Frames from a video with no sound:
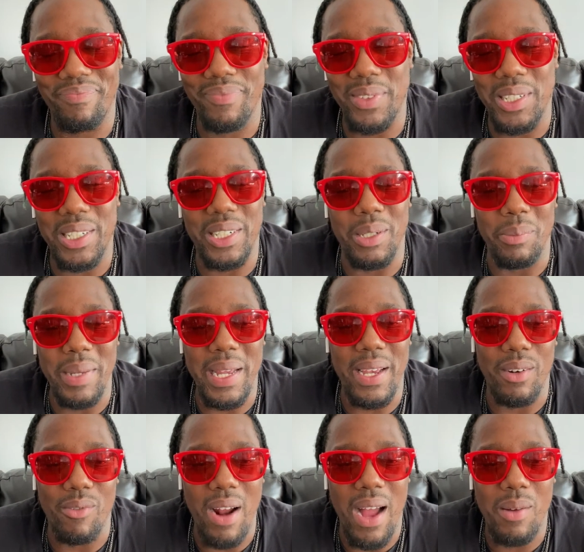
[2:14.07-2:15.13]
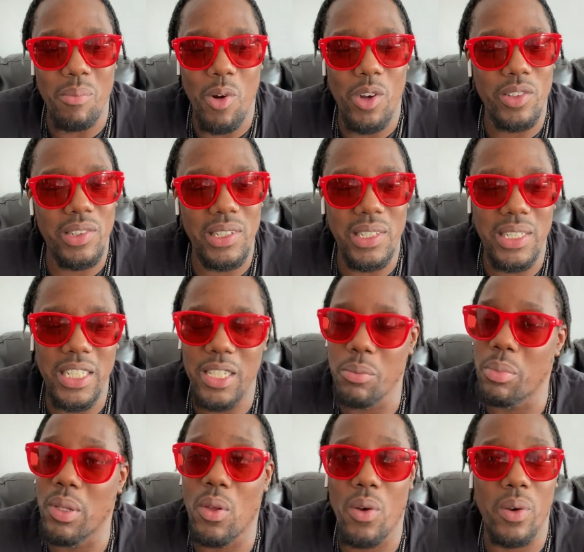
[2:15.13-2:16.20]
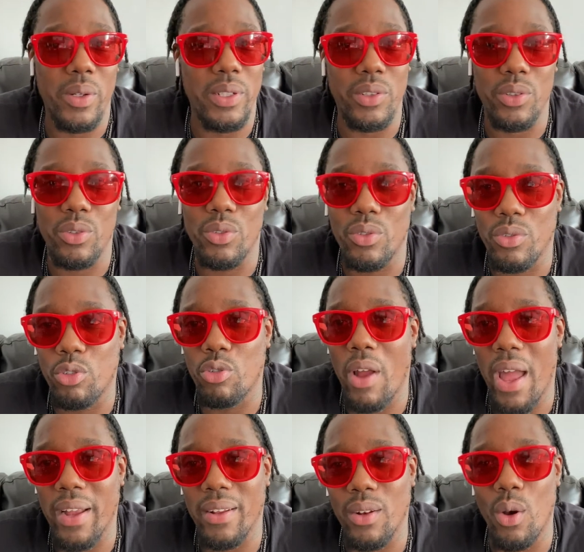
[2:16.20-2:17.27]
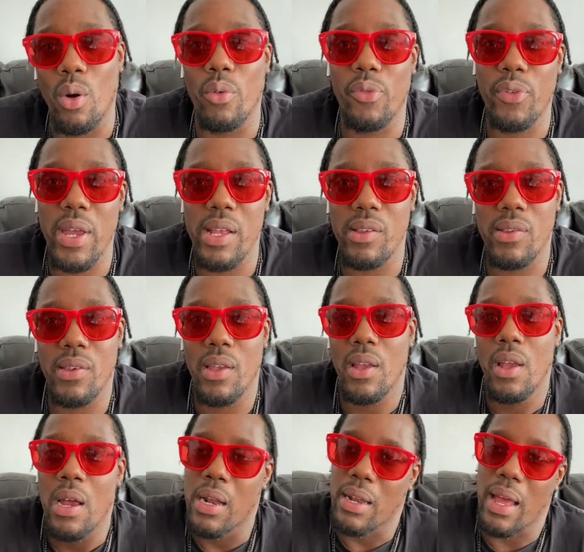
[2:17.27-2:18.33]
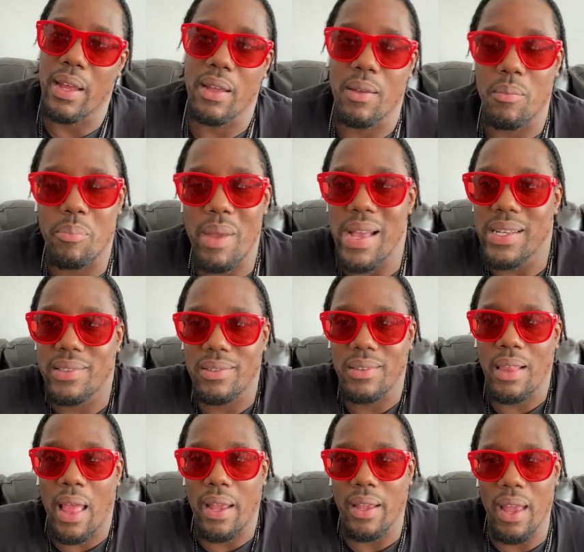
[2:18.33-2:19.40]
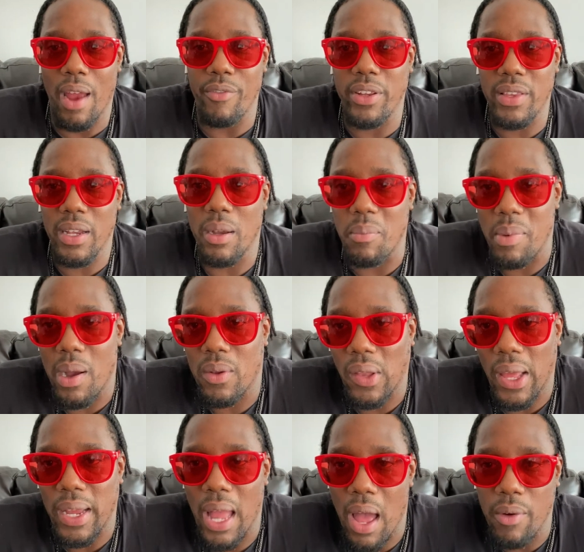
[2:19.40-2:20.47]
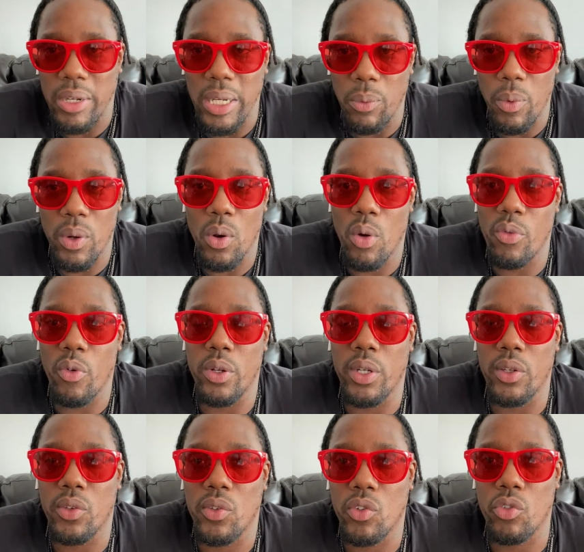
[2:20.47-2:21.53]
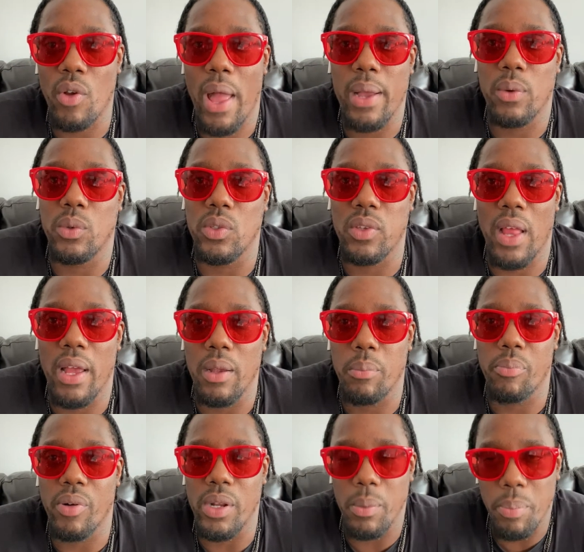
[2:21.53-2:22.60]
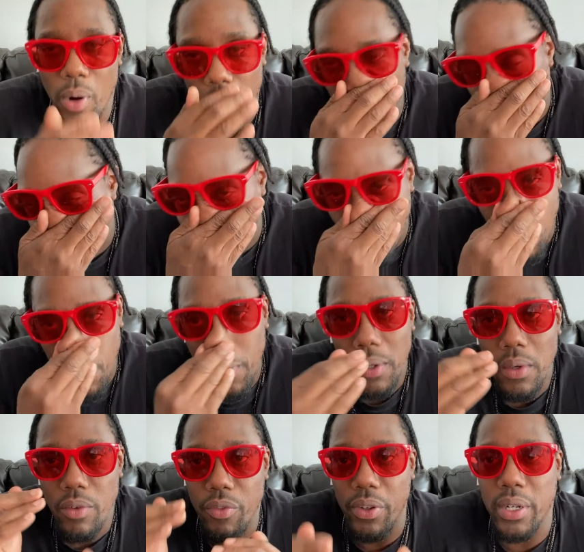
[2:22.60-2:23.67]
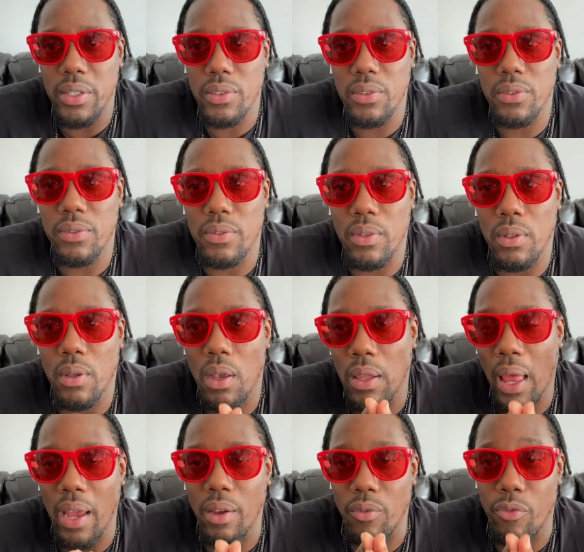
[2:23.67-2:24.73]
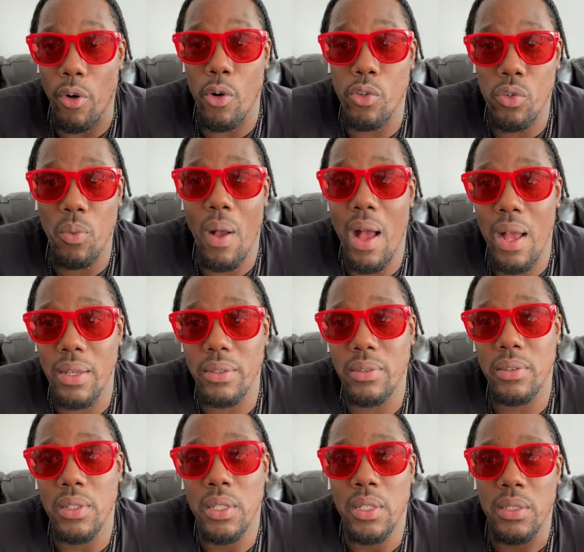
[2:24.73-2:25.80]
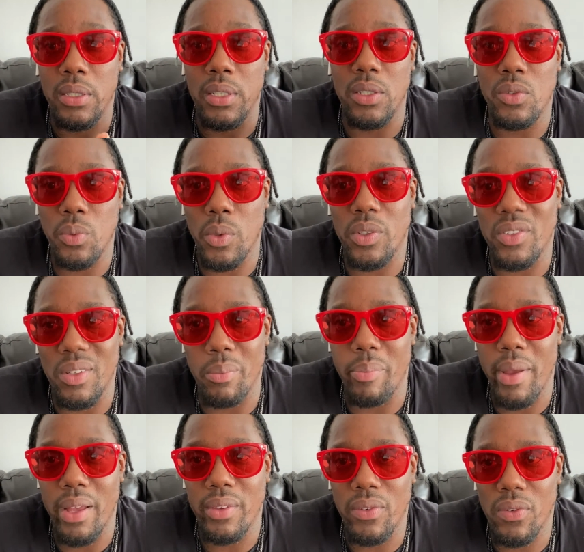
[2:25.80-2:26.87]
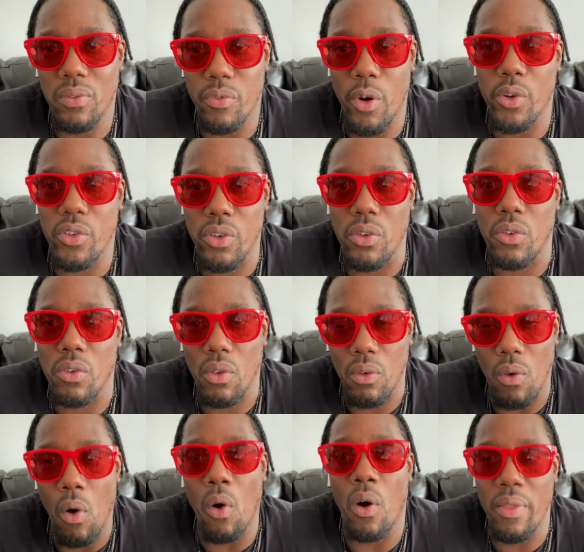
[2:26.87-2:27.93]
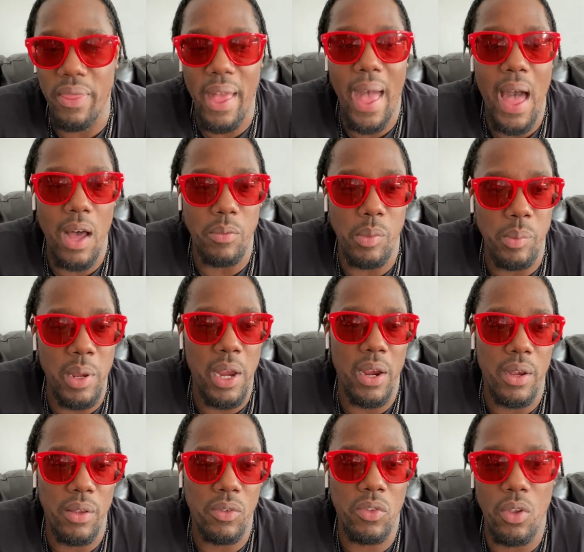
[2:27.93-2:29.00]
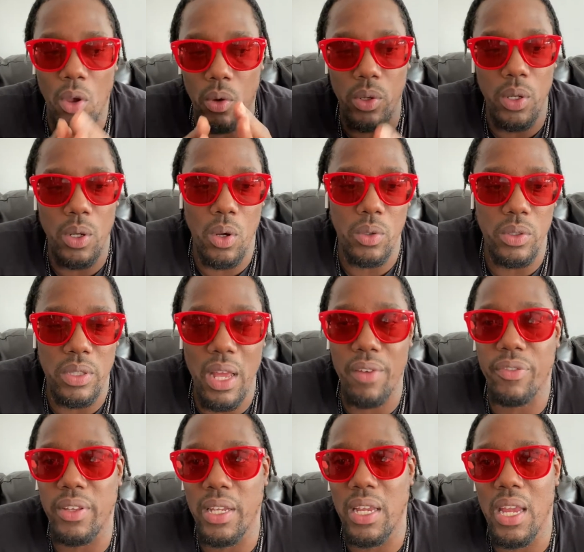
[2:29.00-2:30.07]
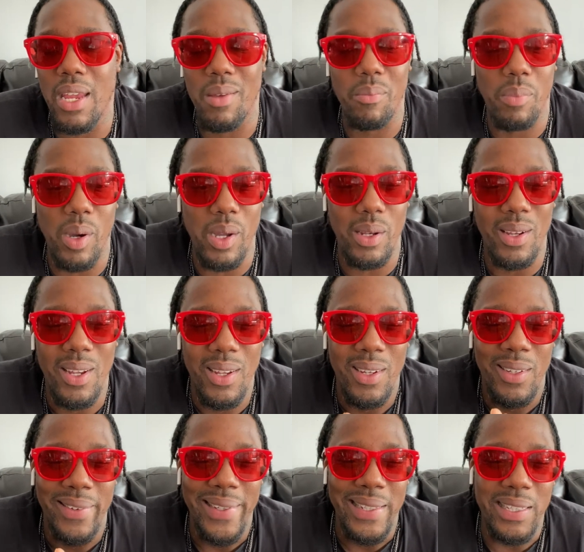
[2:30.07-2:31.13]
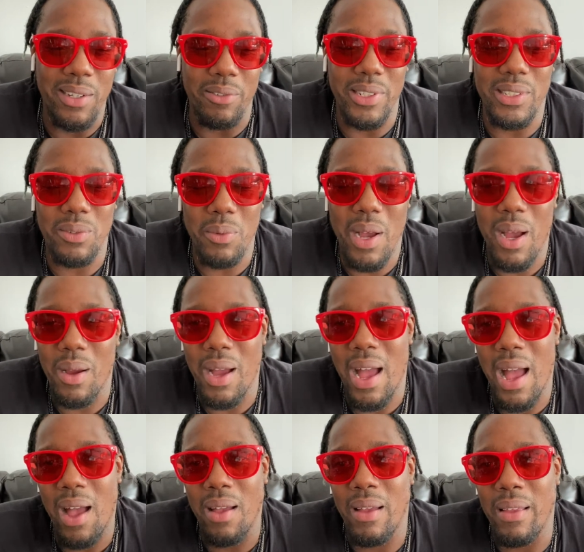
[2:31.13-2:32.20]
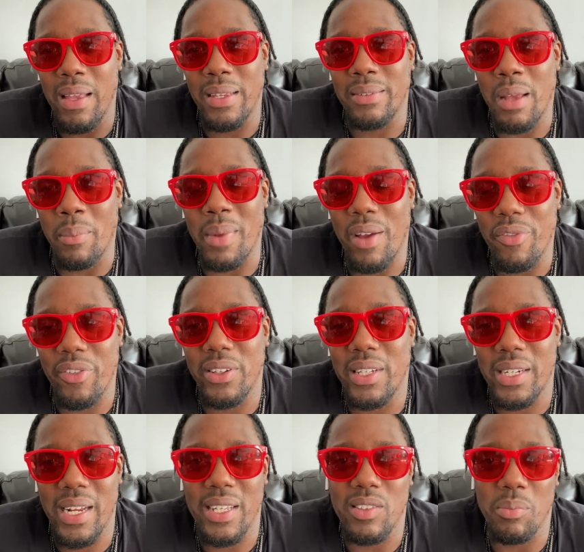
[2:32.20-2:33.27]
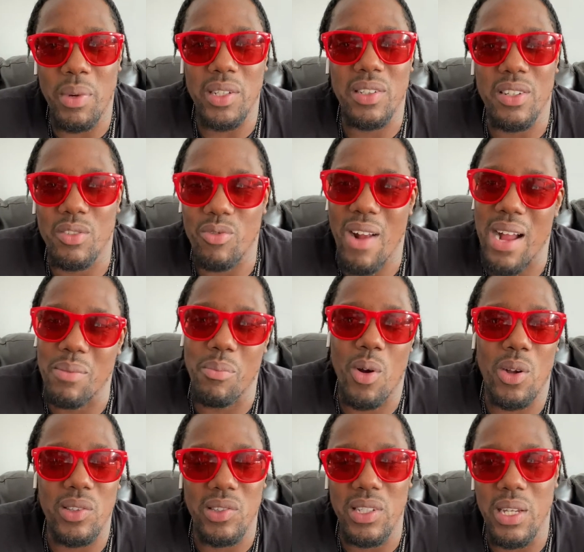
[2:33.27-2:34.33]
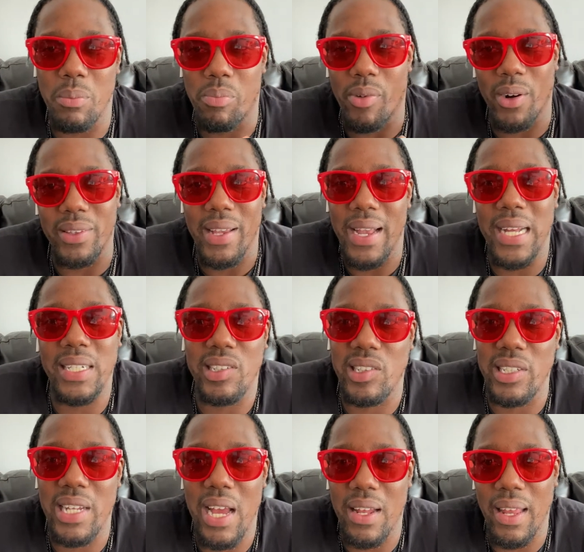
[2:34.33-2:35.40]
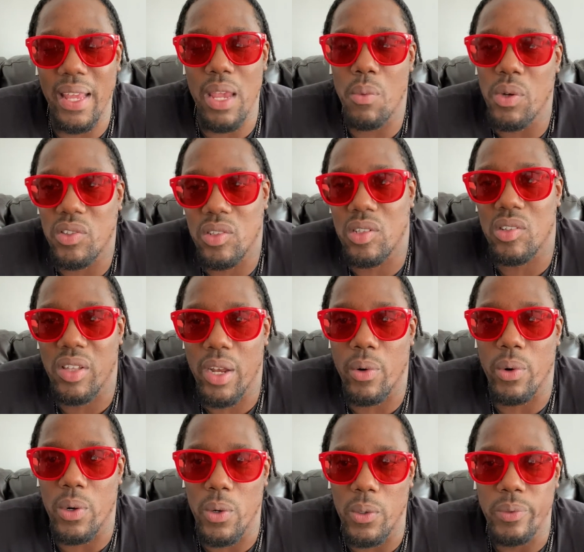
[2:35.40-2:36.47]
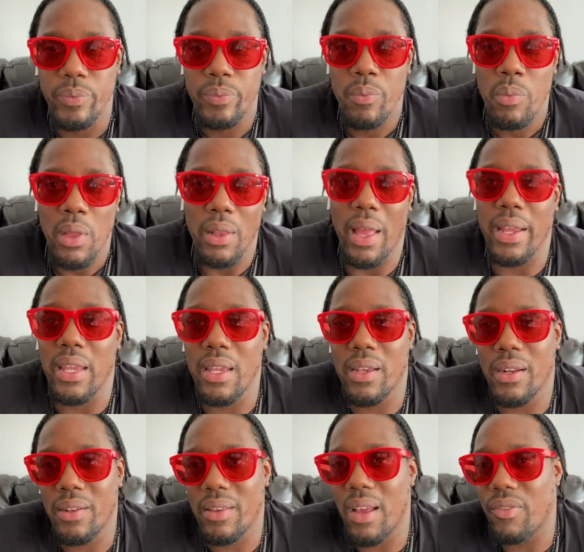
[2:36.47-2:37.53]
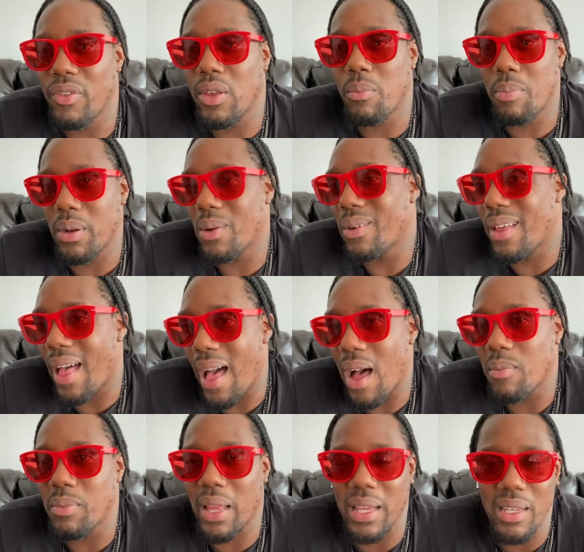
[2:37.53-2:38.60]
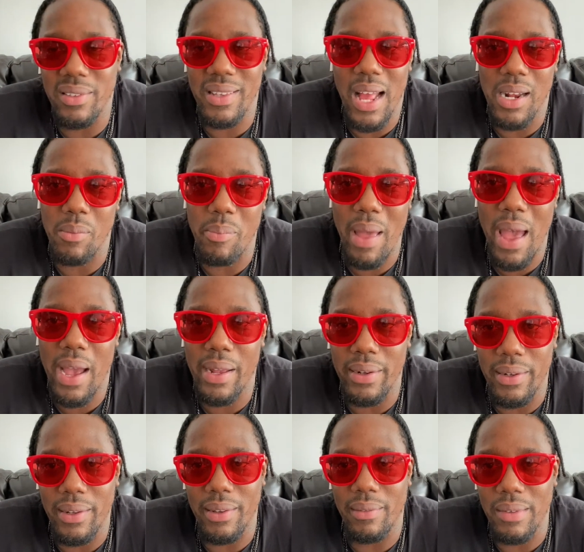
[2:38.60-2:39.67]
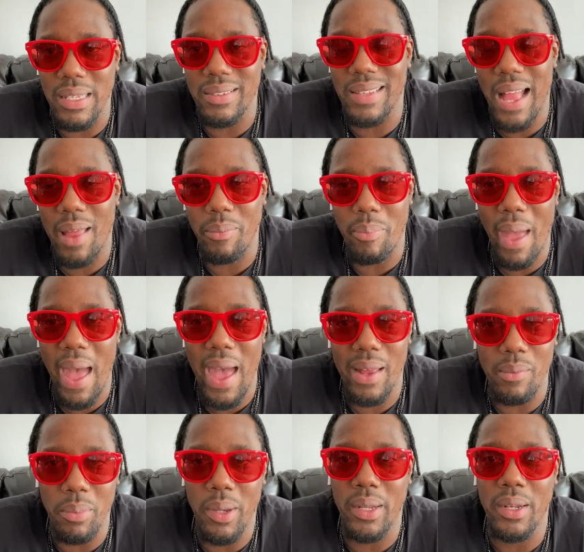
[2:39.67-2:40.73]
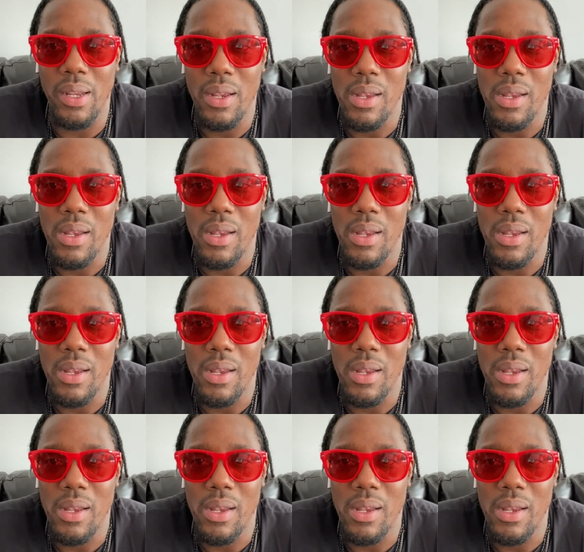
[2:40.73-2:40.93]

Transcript: oh man, Rock Marcy, he didn't belong on this track, no offense. Banks, everything about how he went off on this track was pretty perfect. So for this, verse wise, this was the best verses on the album here. So definitely heat. But the reason why I'm not feeling it as much, because Rock Marcy, he brought the energy down. He wasn't as lyrical. He could have definitely been on an album. He's not bad, but